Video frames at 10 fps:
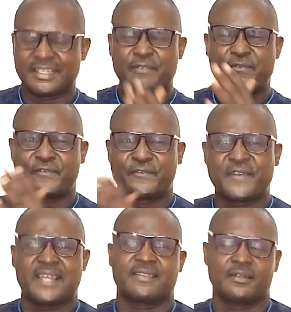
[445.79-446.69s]
the
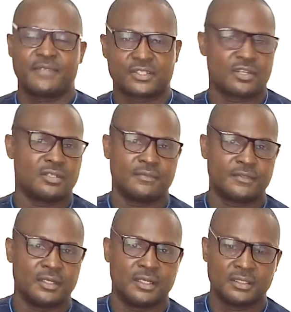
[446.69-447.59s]
faith of the Son of
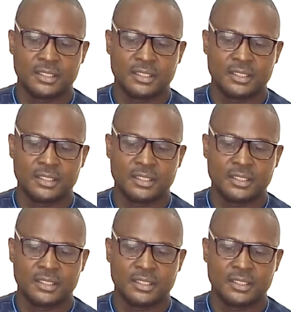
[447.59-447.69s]
God.